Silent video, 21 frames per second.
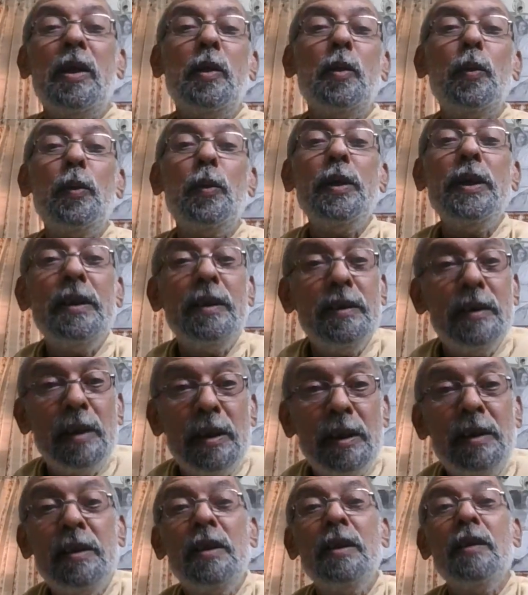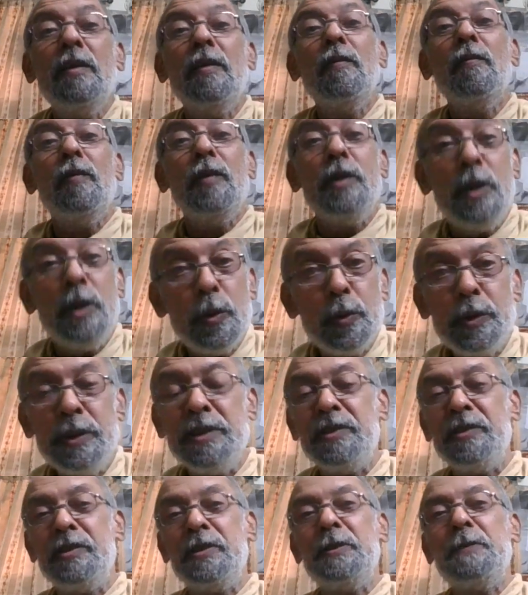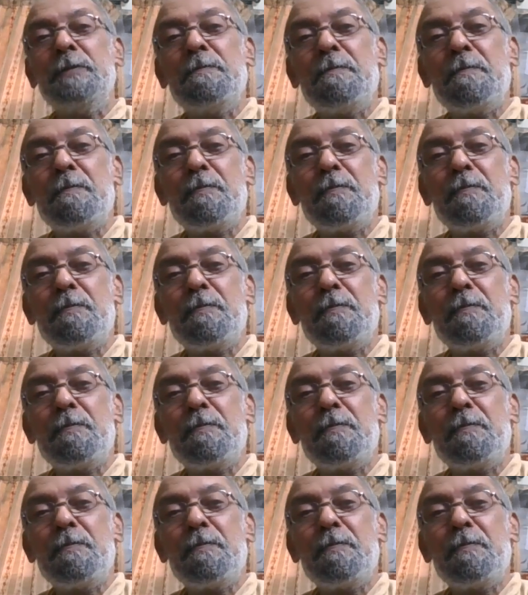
doing the duties.